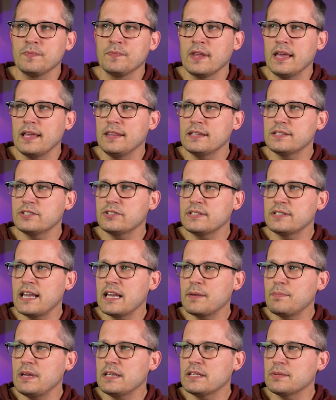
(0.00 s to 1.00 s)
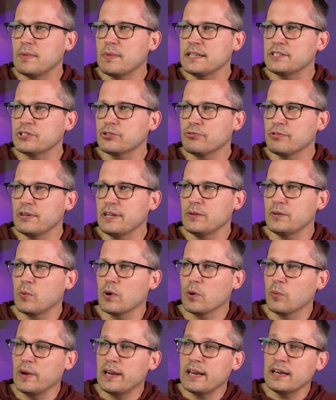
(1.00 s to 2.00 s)
And this will take me to my screen
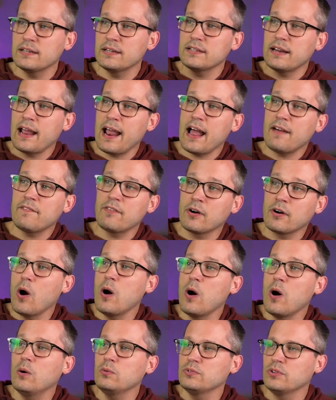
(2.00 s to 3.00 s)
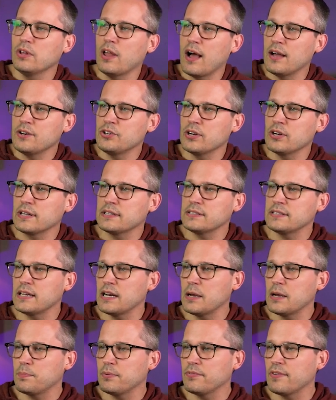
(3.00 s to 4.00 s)
where we can have our own logic
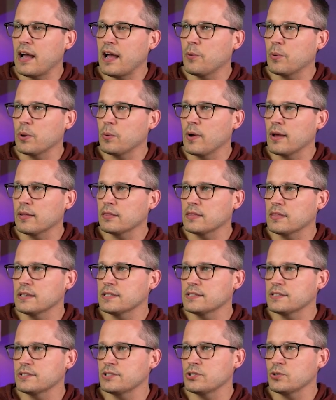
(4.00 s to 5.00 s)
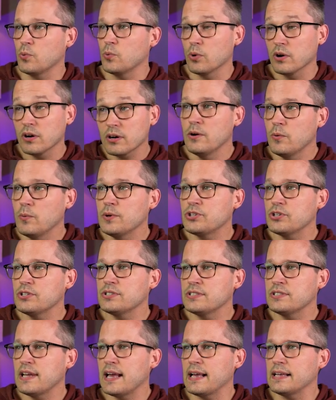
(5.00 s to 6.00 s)
set up of how we want this to work, which
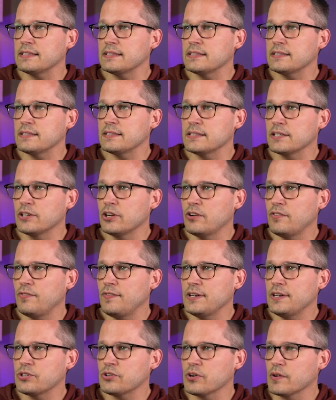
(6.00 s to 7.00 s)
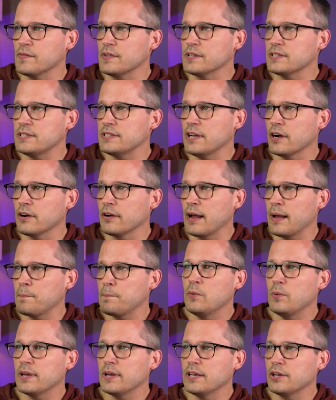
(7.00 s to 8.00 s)
is nice. This is a good feature of the
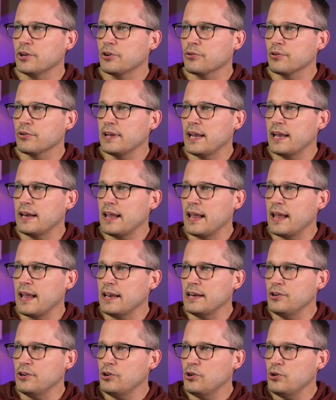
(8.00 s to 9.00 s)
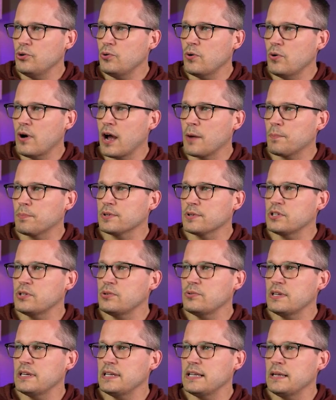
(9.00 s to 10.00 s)
CRM. We can create a new
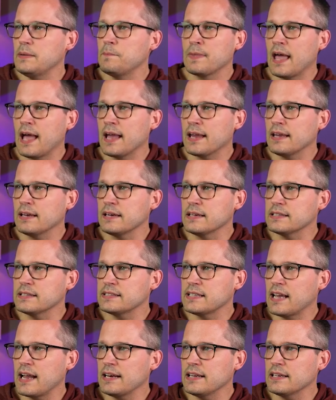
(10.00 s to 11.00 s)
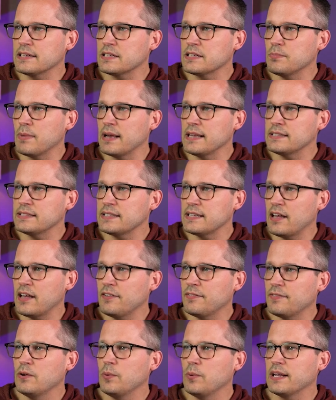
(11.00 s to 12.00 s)
opportunity. I can assign it to
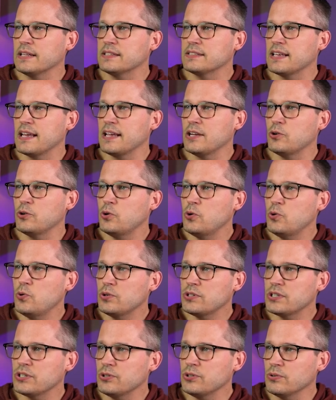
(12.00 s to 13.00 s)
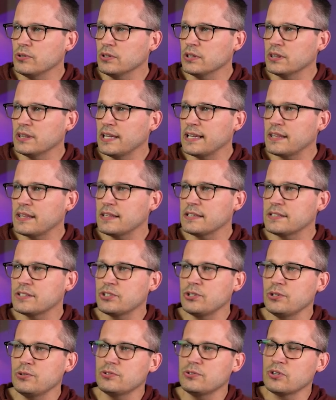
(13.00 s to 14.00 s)
myself. We can say who to link this
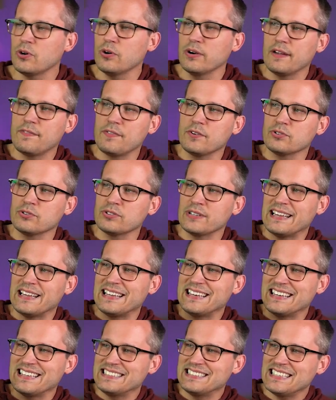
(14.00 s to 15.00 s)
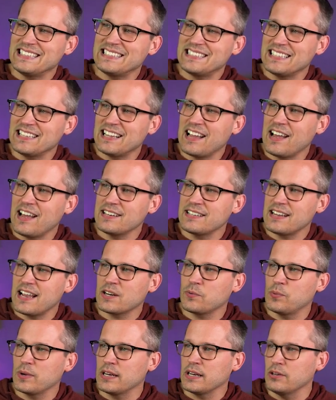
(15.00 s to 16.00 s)
to. So if there's an existing
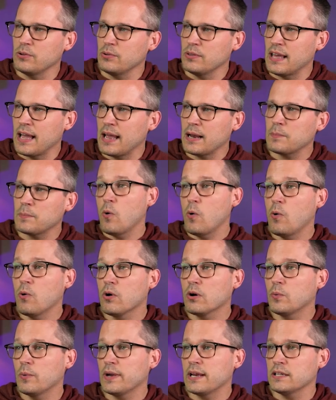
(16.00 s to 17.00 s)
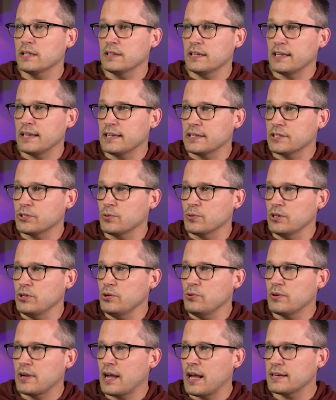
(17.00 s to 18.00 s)
contact, we can do that. Or we can link it to a
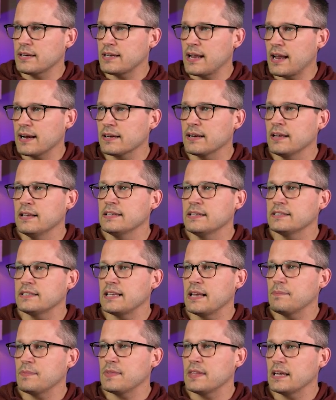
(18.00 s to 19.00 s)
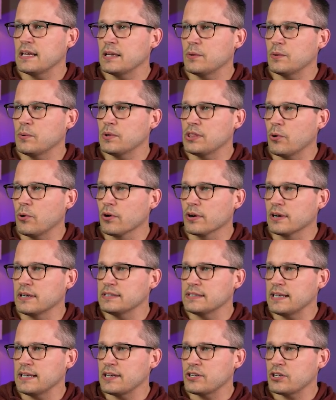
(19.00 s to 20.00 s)
new contact. Same thing with the
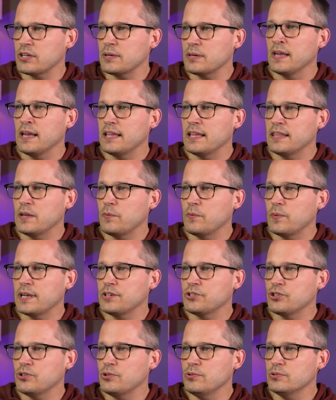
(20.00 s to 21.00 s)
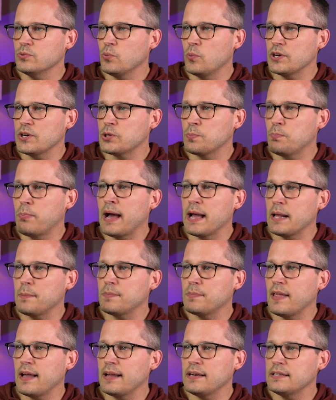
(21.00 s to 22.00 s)
organization. And then we can choose which
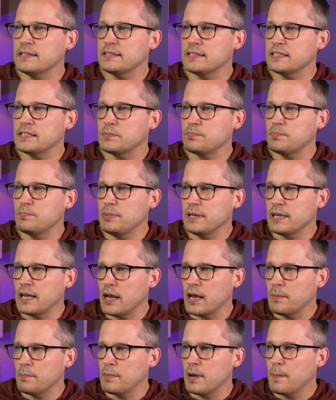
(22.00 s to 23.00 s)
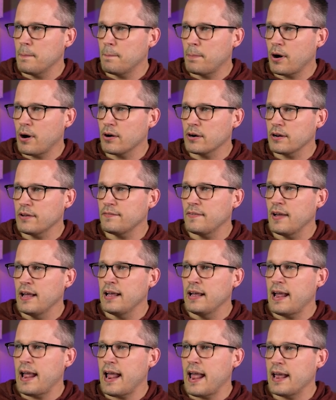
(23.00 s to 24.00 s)
pipeline does this become part of
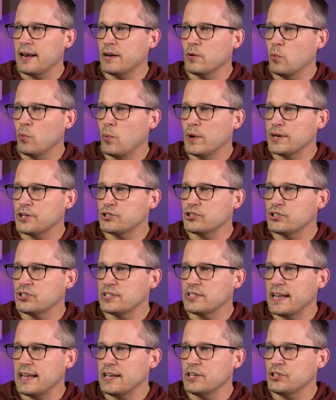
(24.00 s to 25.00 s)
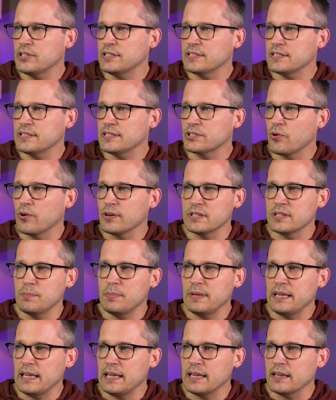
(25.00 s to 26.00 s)
and which stage is this going to
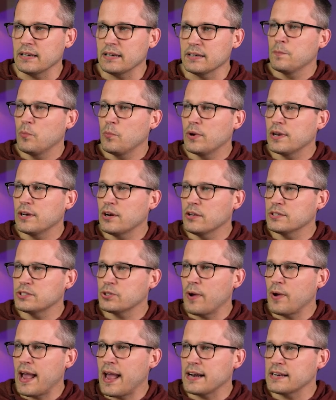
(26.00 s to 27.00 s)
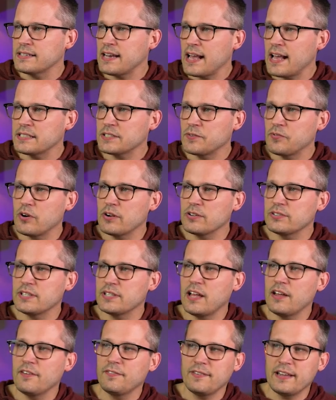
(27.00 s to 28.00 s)
be in. We can also add a task for
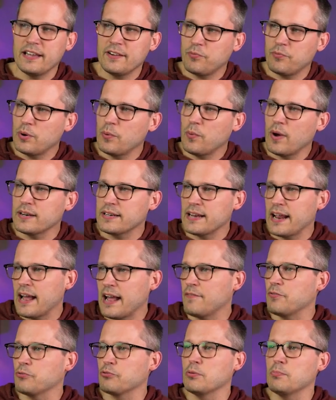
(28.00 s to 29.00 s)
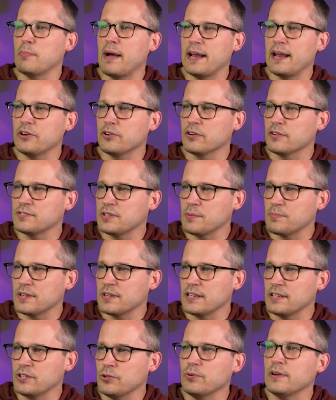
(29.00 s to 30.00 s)
ourselves if we want to have a reminder of
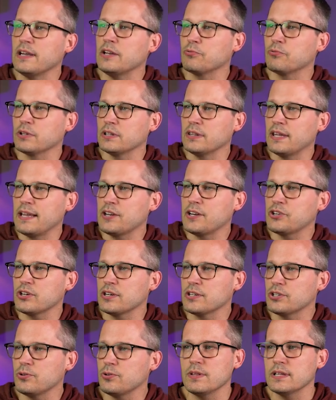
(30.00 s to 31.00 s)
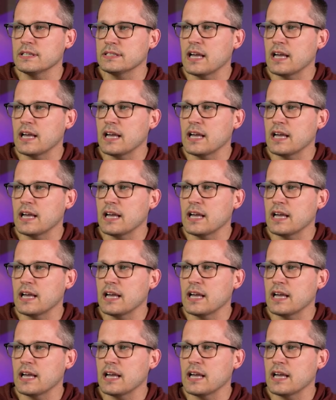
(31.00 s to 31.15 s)
something to do in relation to this